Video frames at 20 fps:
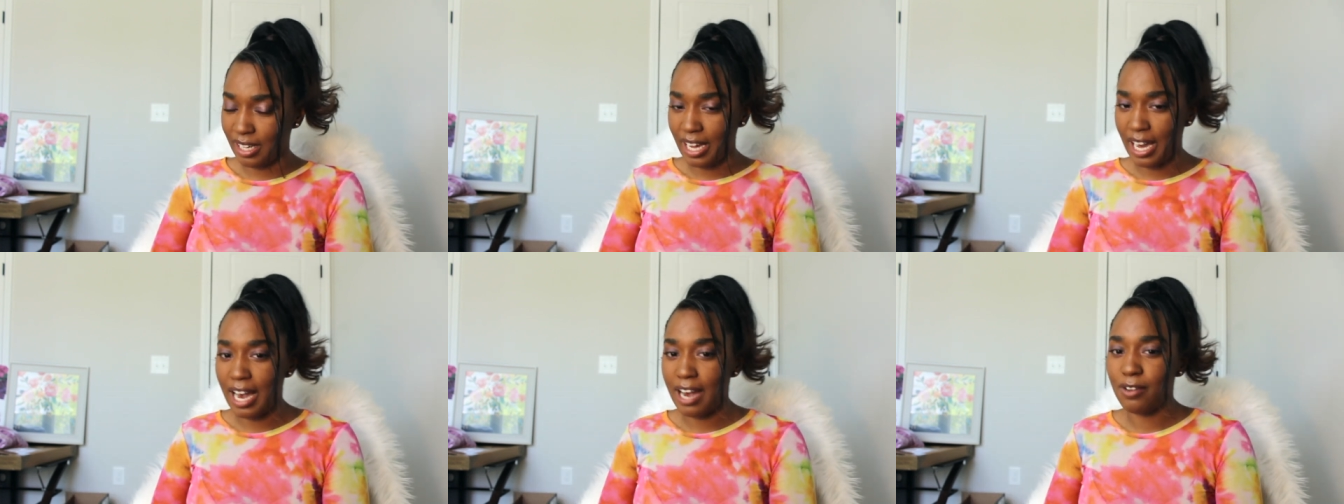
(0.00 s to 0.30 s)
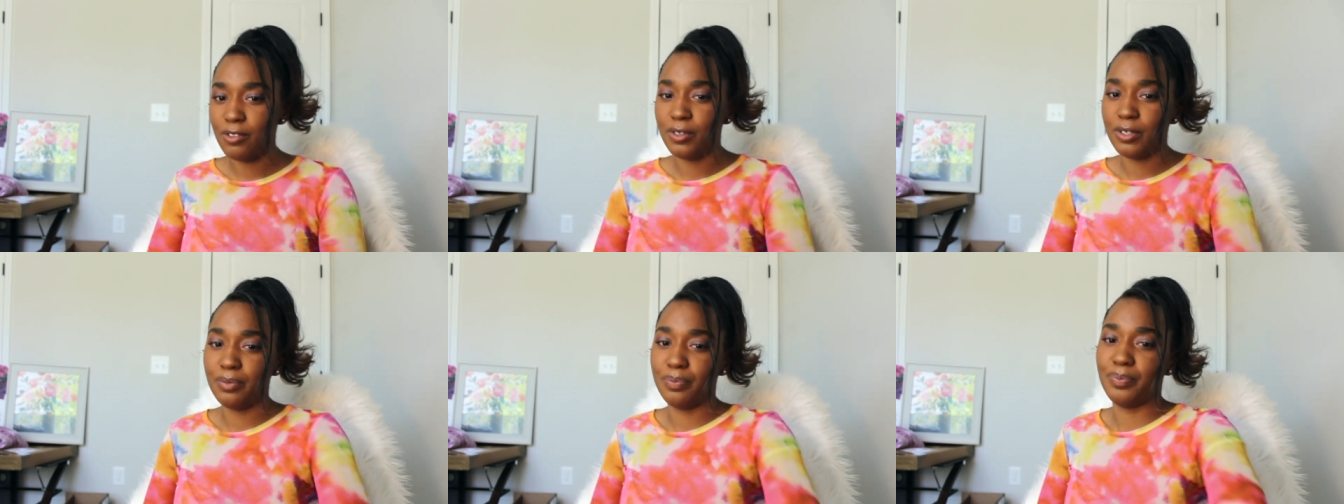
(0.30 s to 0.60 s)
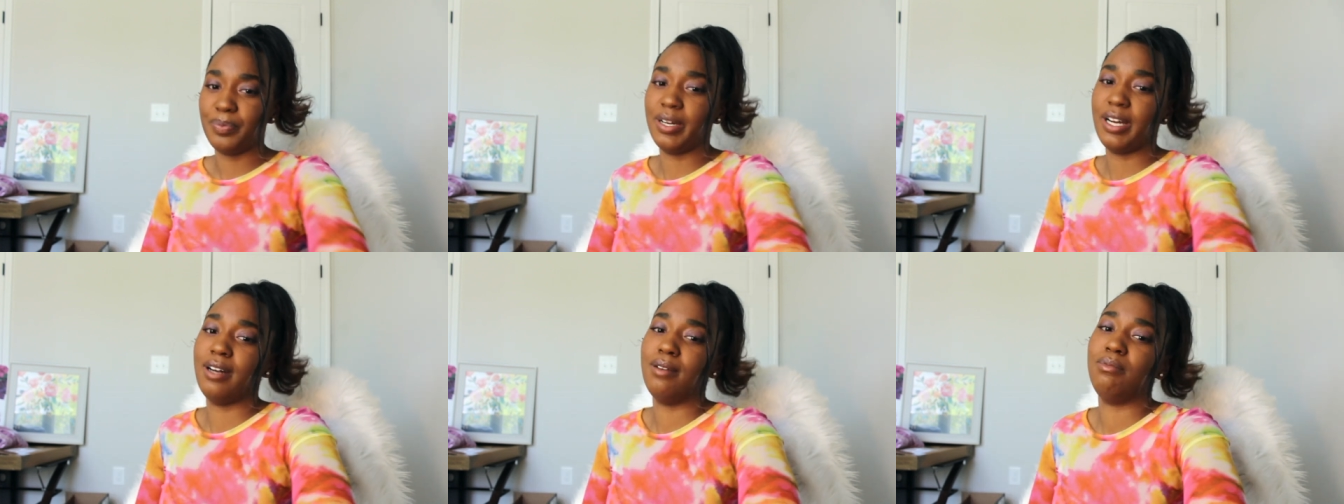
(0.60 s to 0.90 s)
I would
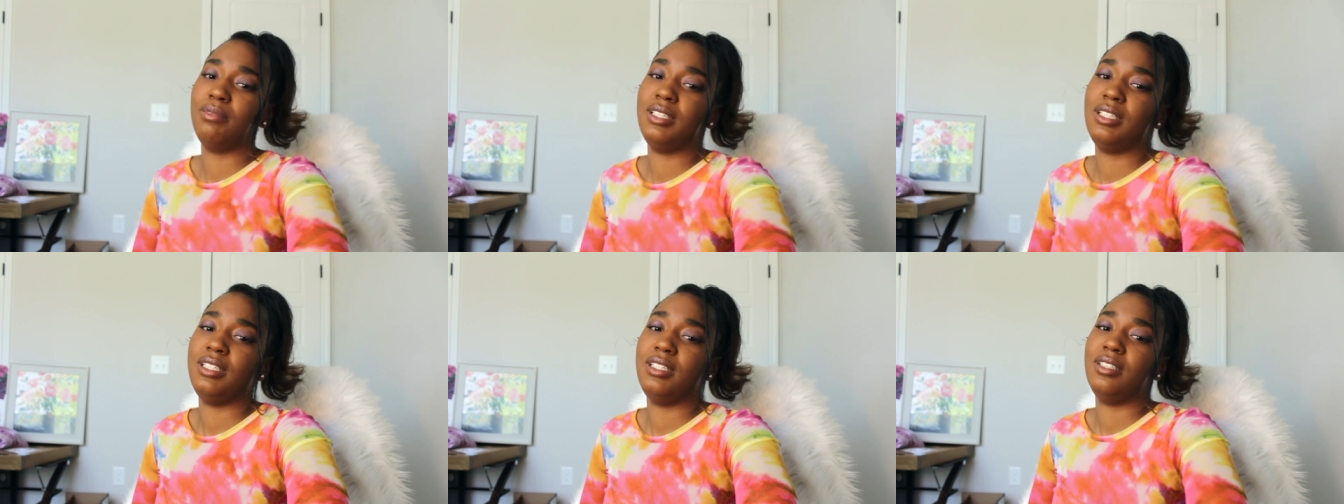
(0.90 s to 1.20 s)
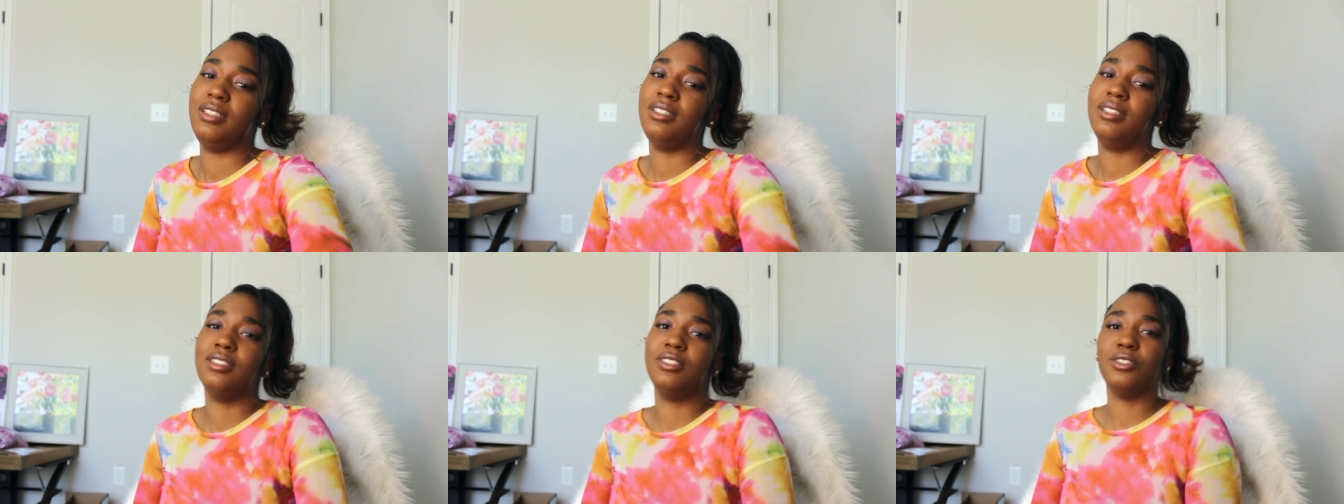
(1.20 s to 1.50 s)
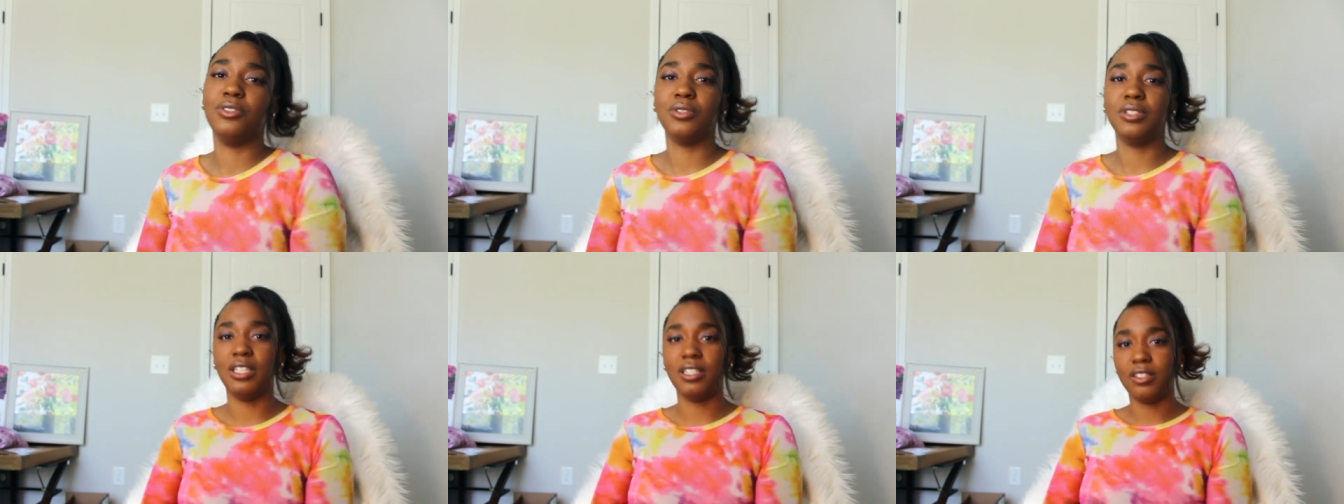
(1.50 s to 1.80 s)
probably
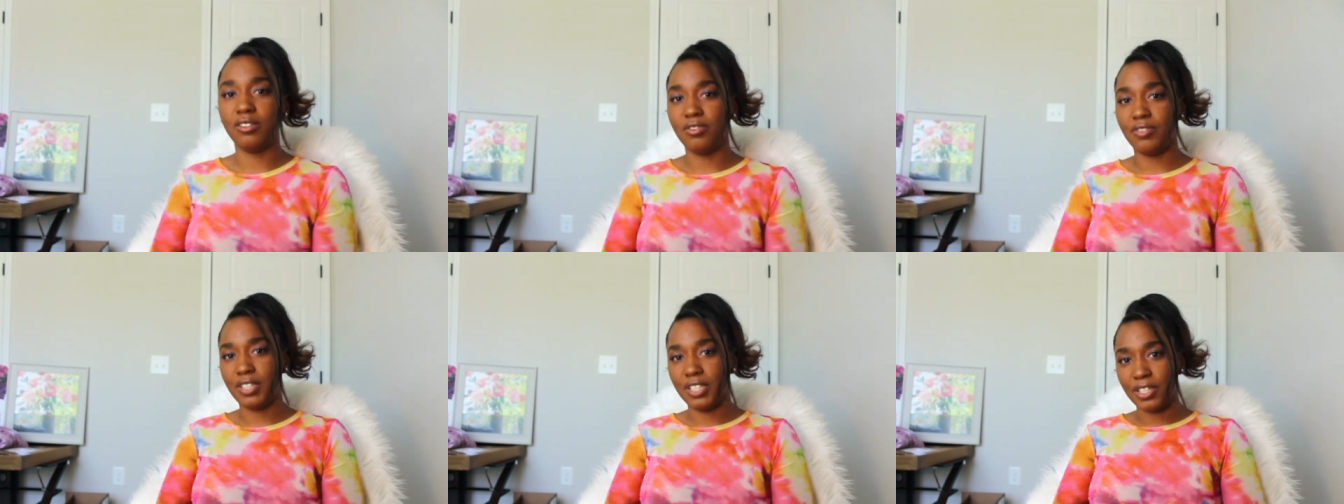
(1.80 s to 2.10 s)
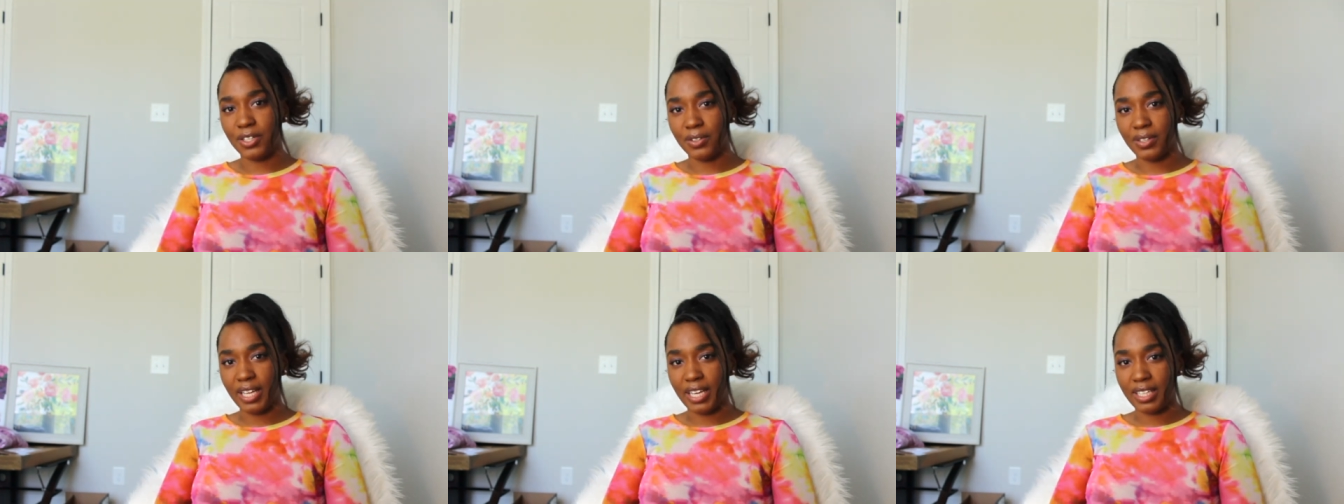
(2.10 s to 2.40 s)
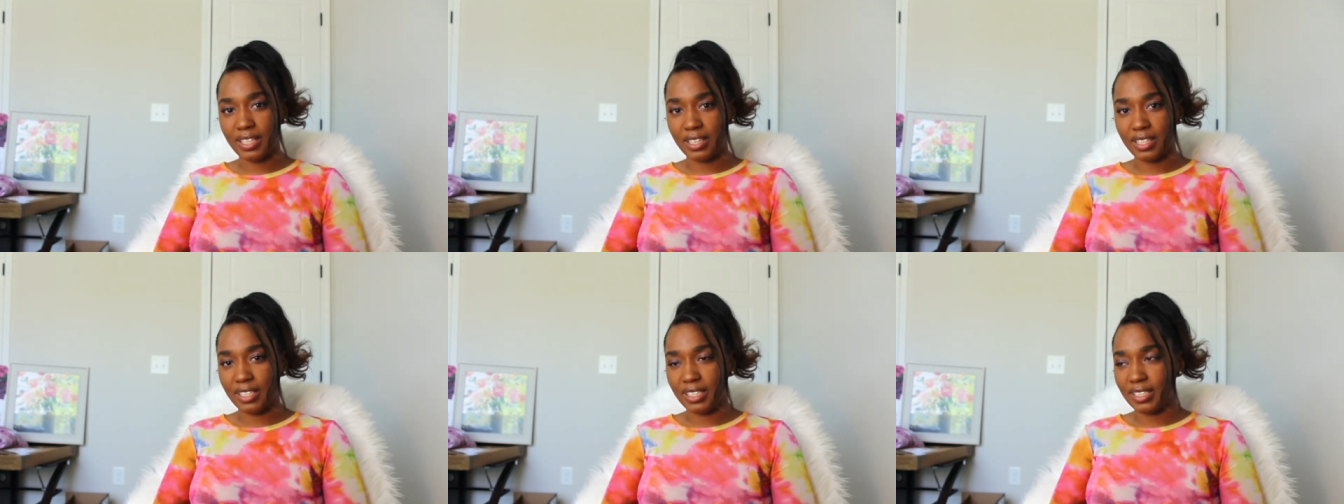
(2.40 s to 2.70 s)
do another video
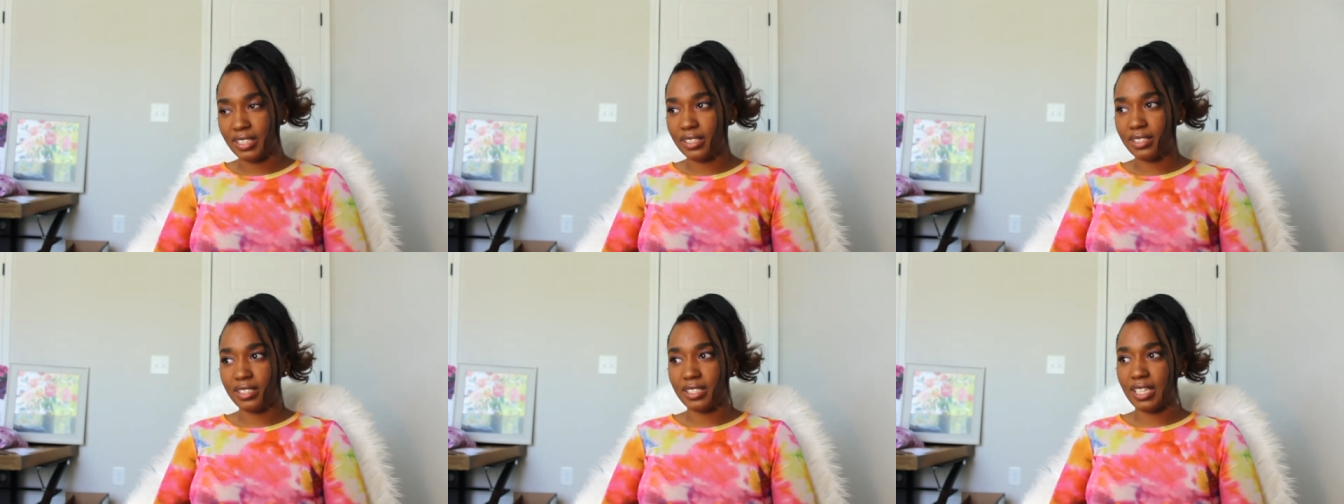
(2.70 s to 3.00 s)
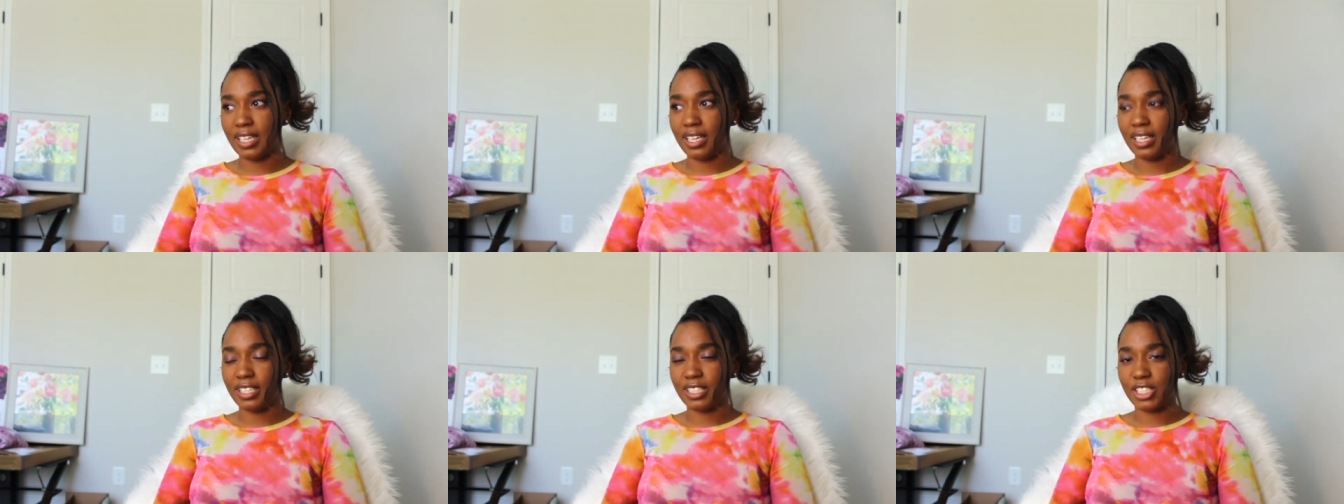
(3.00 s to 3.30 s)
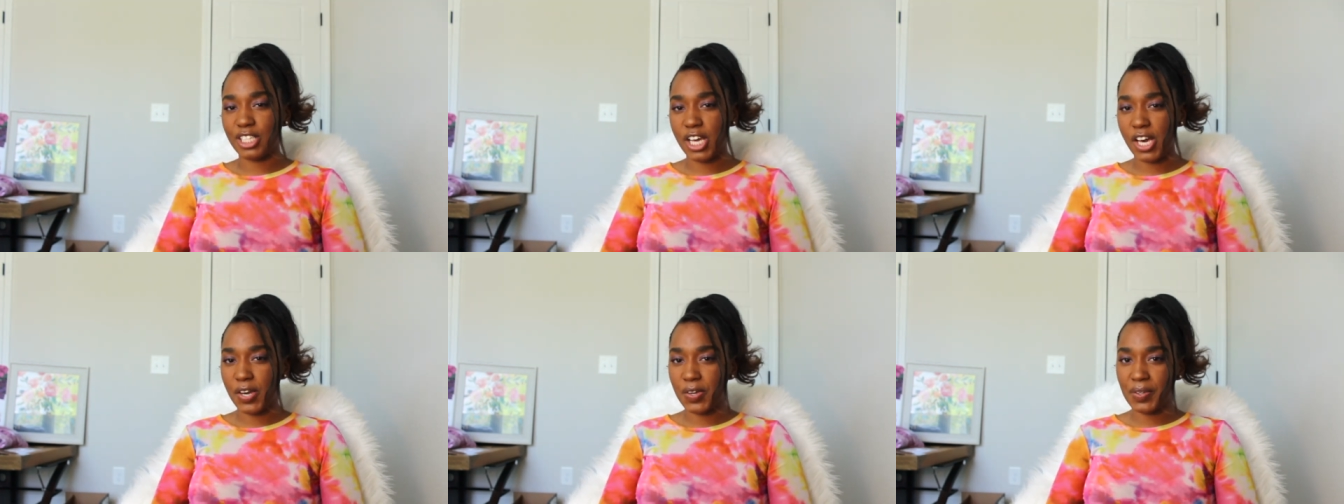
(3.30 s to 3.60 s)
like this
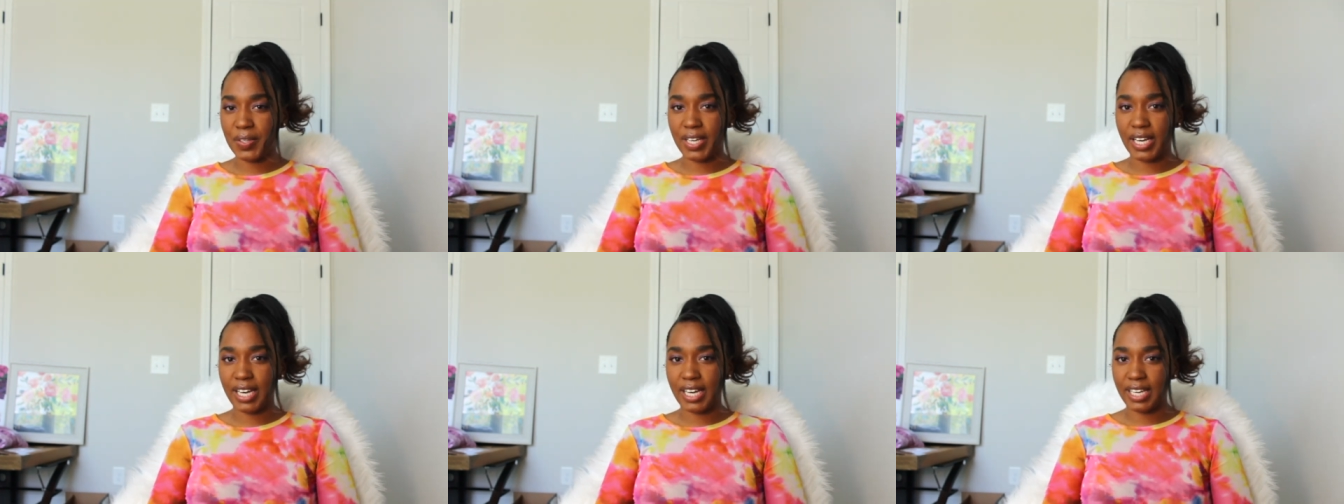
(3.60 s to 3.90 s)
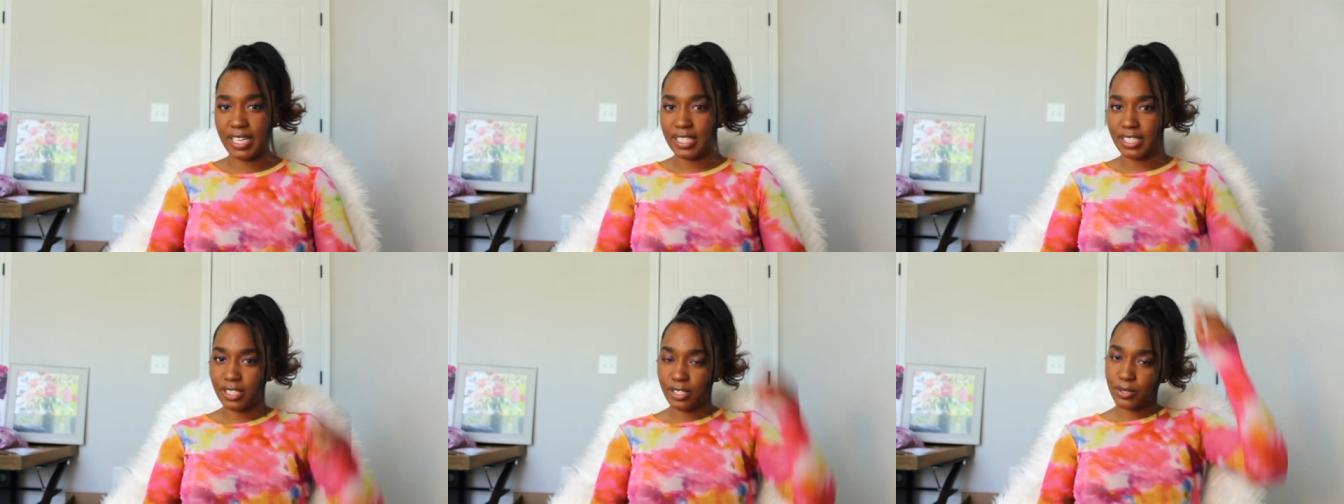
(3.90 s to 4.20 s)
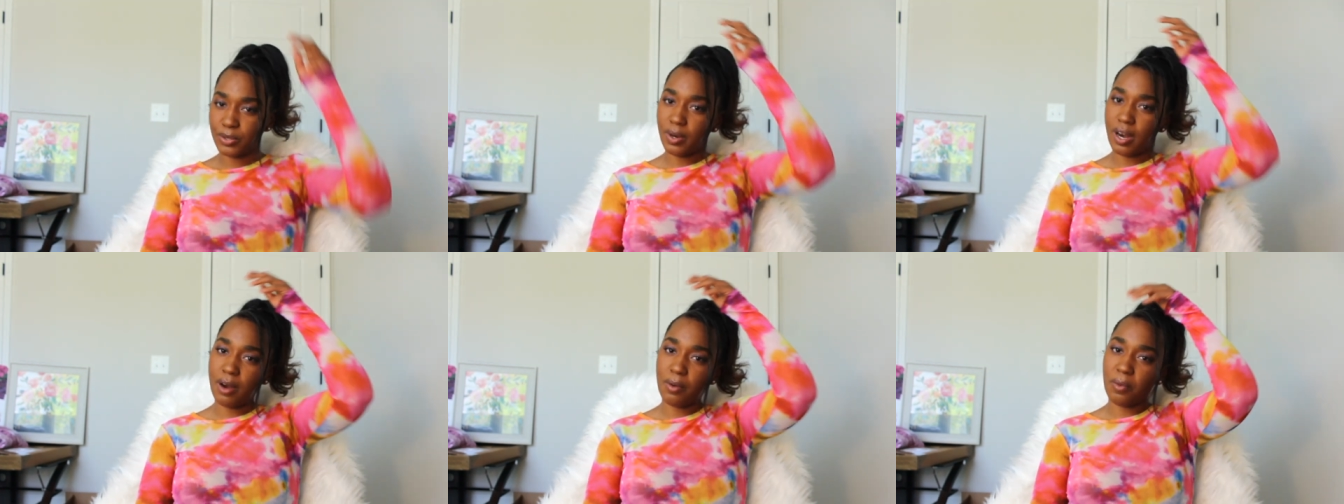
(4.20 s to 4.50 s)
and tell you
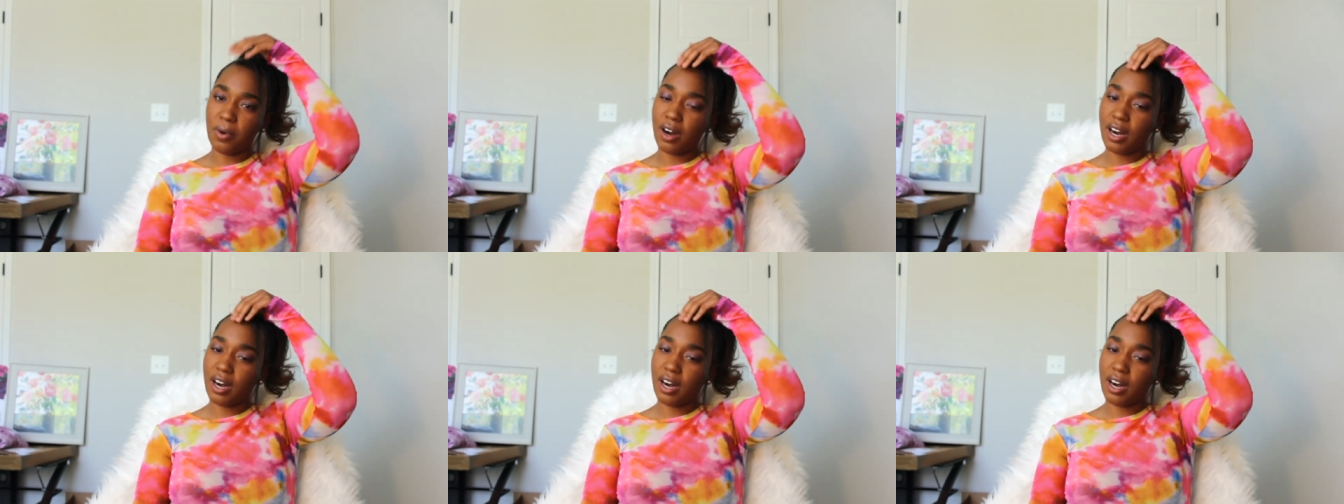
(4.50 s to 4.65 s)
guys who I